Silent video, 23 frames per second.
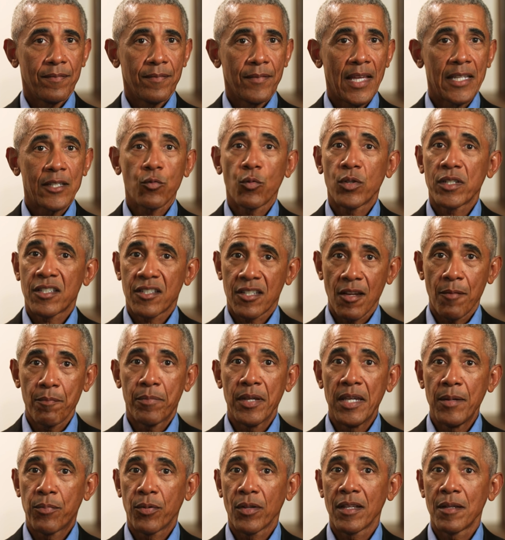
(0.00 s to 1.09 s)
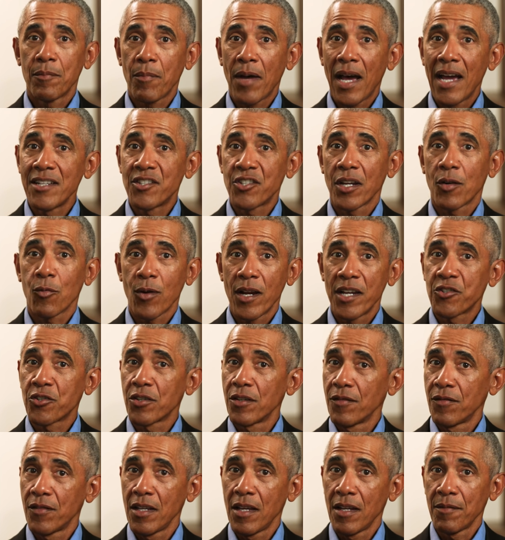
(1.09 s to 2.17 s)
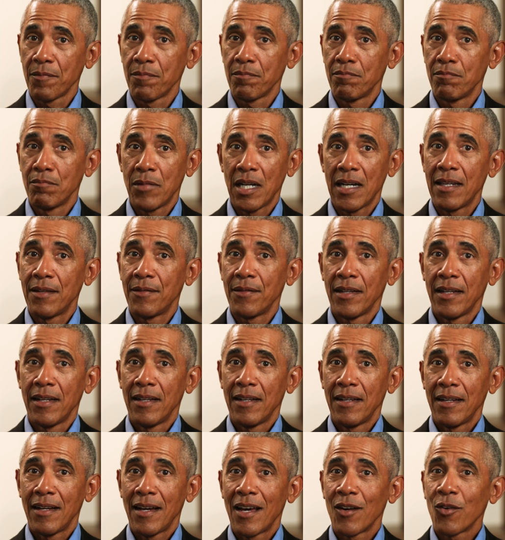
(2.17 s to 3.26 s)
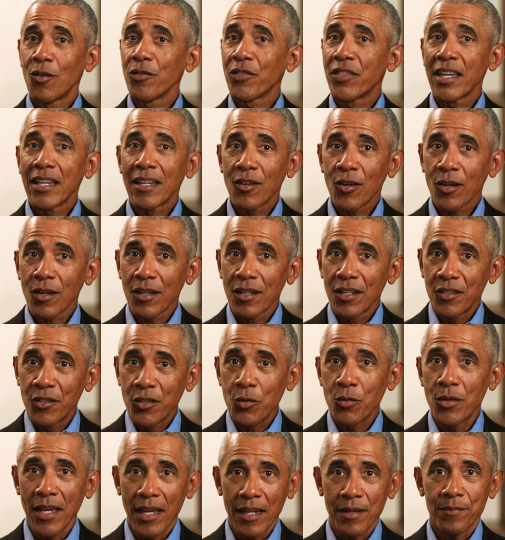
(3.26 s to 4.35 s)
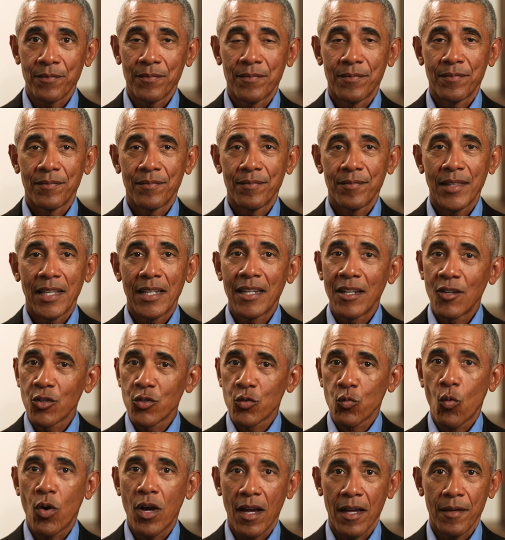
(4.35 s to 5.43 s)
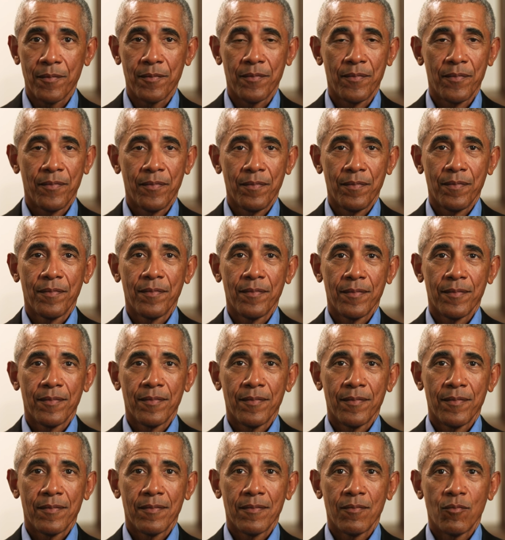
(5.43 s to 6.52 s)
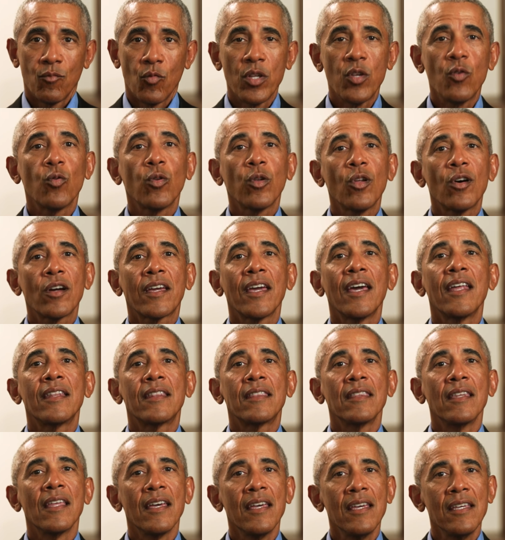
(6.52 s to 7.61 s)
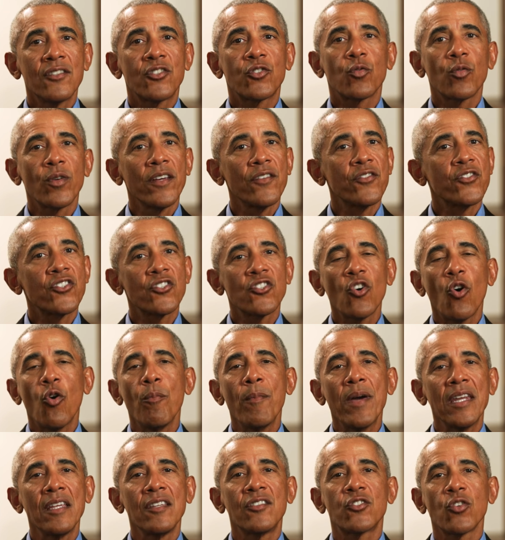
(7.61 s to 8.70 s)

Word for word: That's what some people in my generation have done, but I don't think you're going to do that. And here's why. When you look at the history of so many